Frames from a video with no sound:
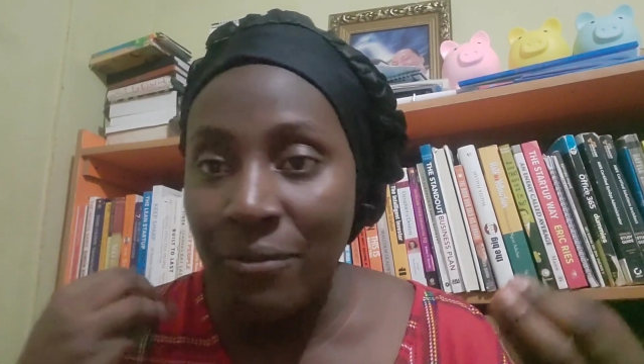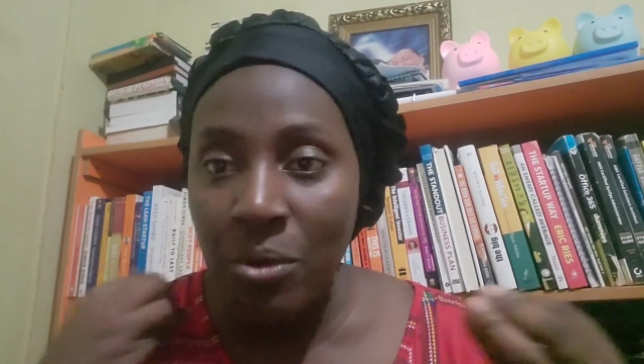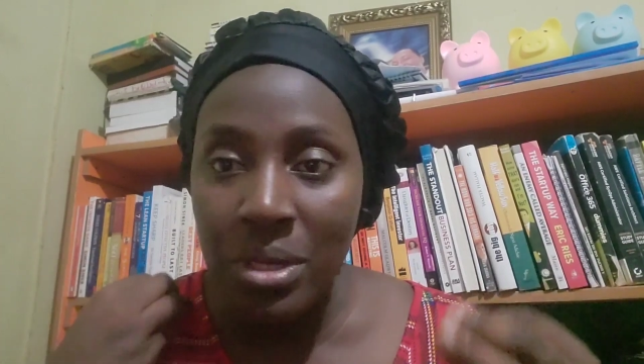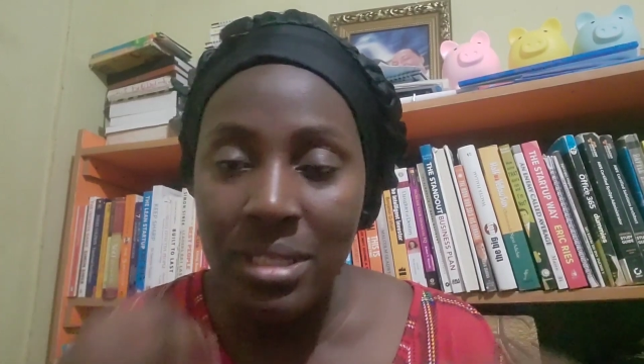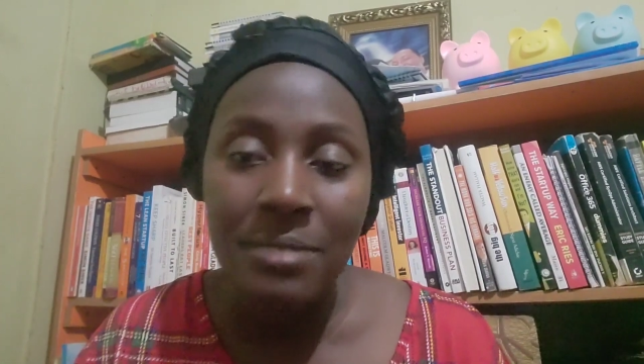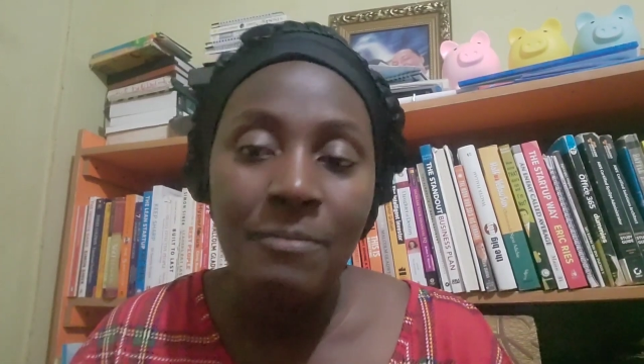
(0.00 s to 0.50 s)

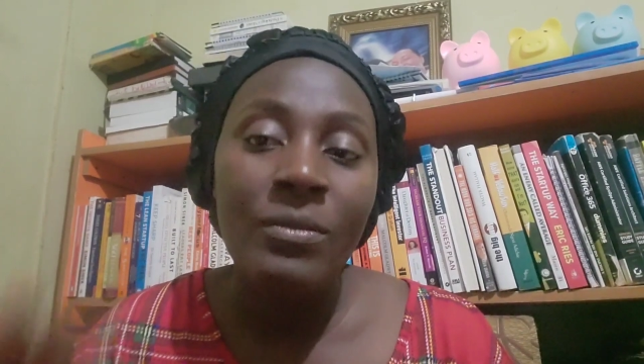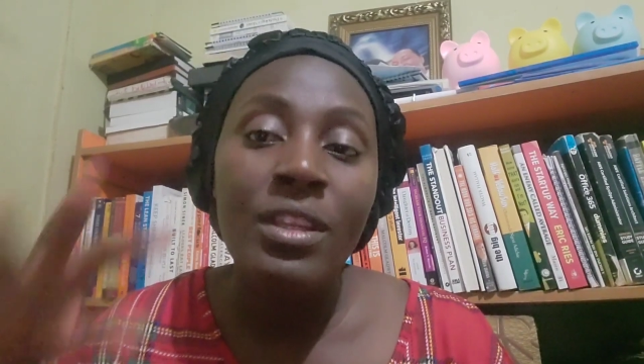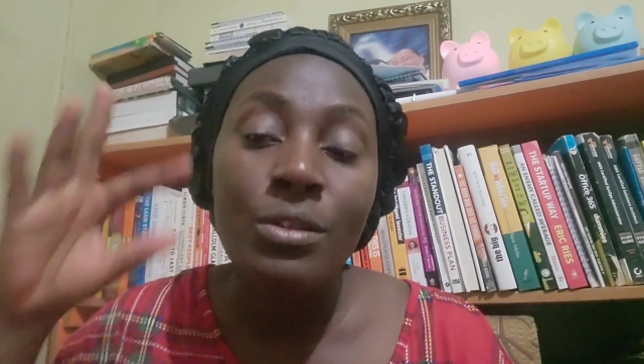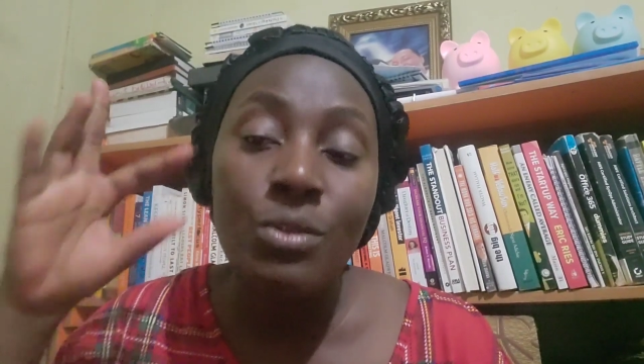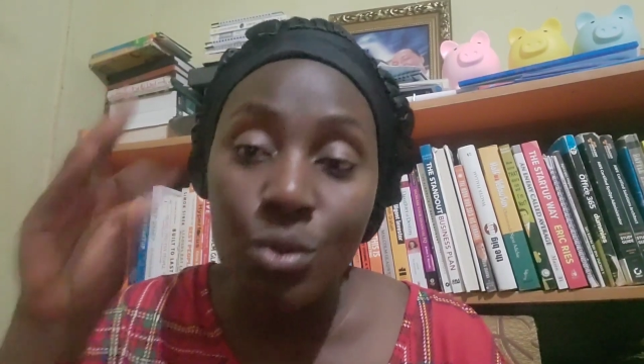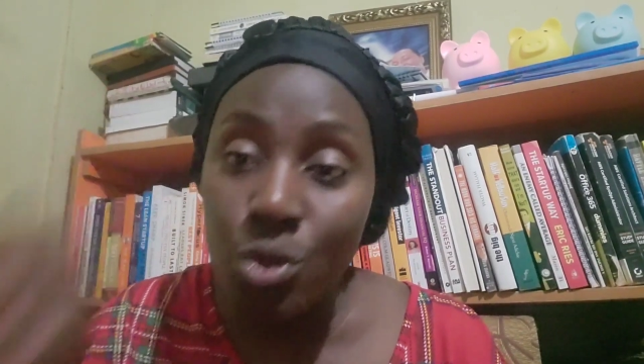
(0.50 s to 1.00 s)
voice
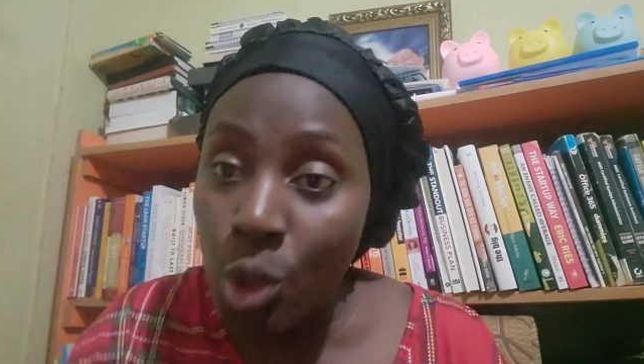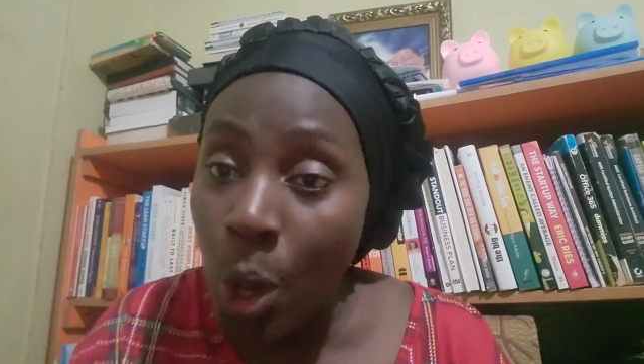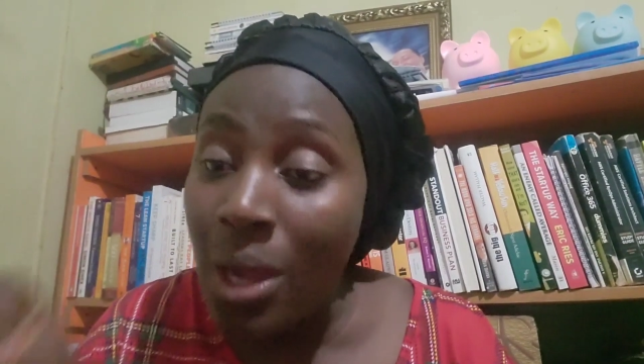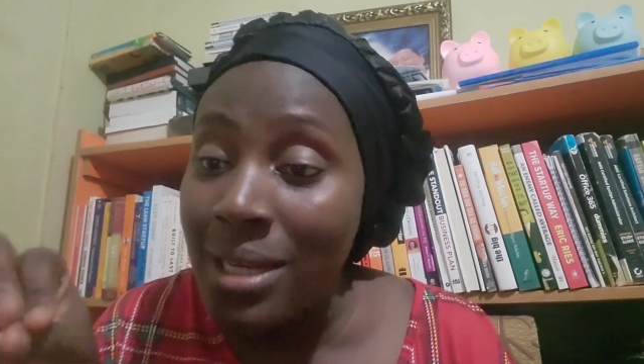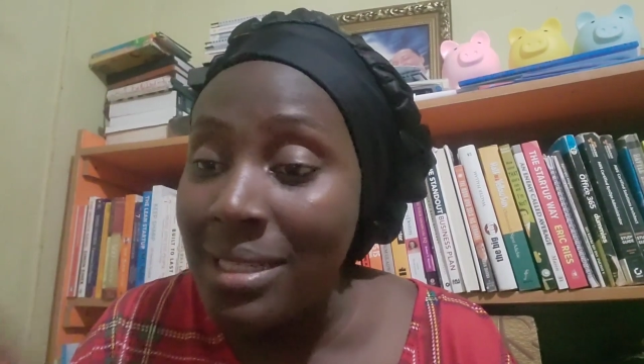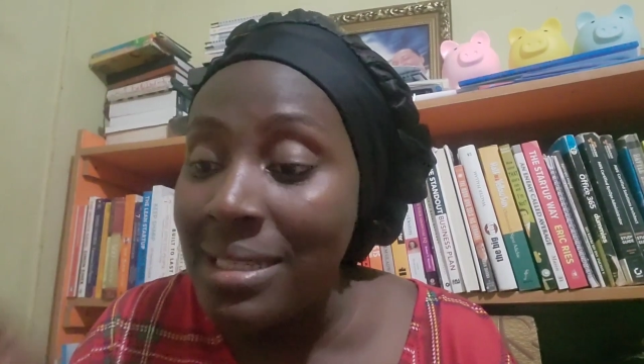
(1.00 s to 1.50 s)
to
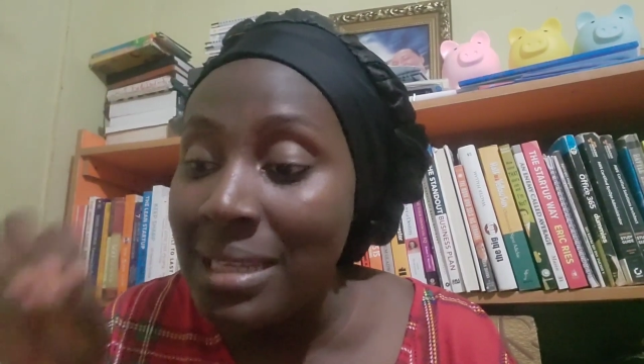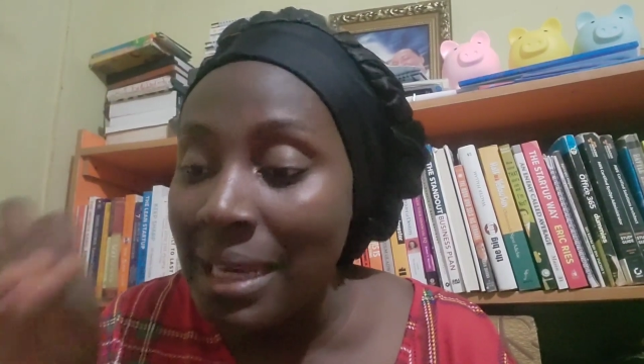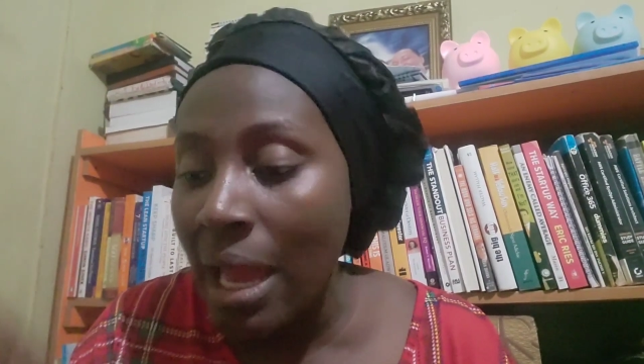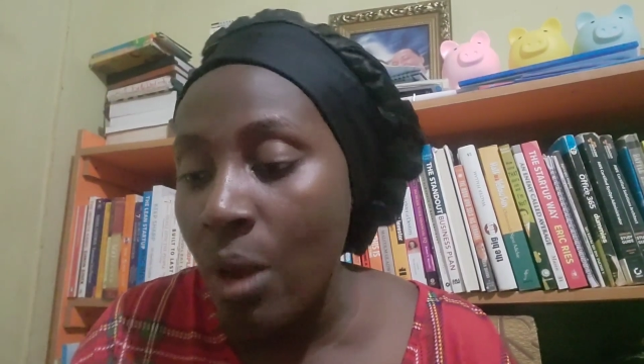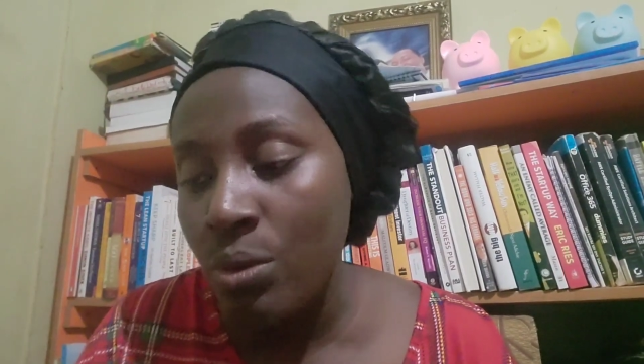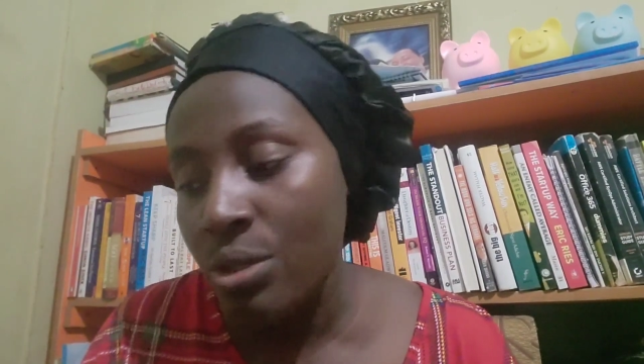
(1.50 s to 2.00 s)
talk this
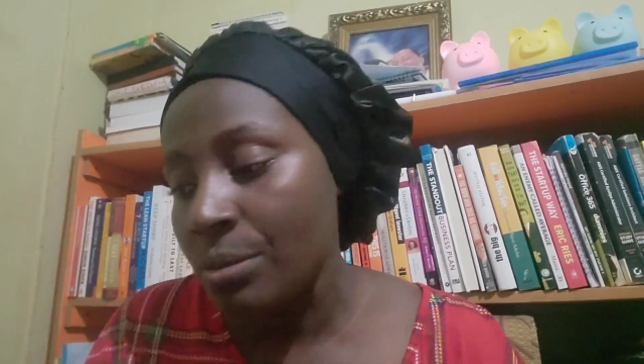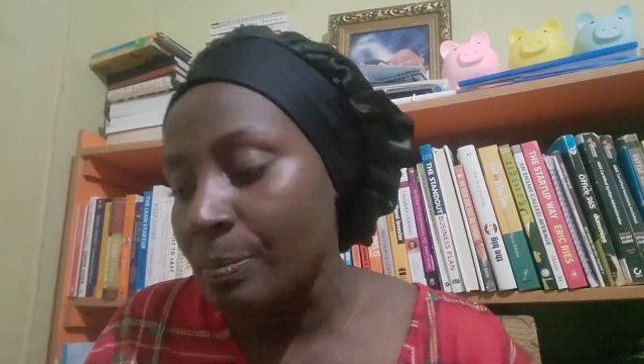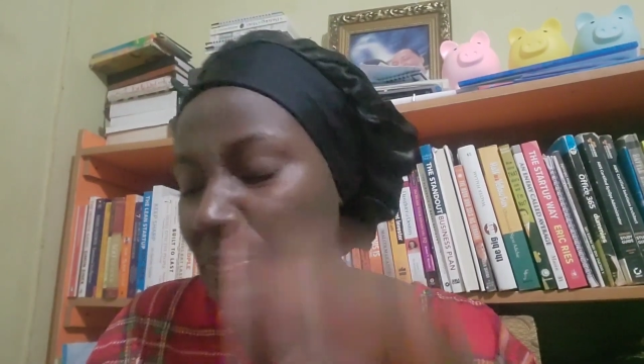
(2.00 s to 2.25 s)
loud.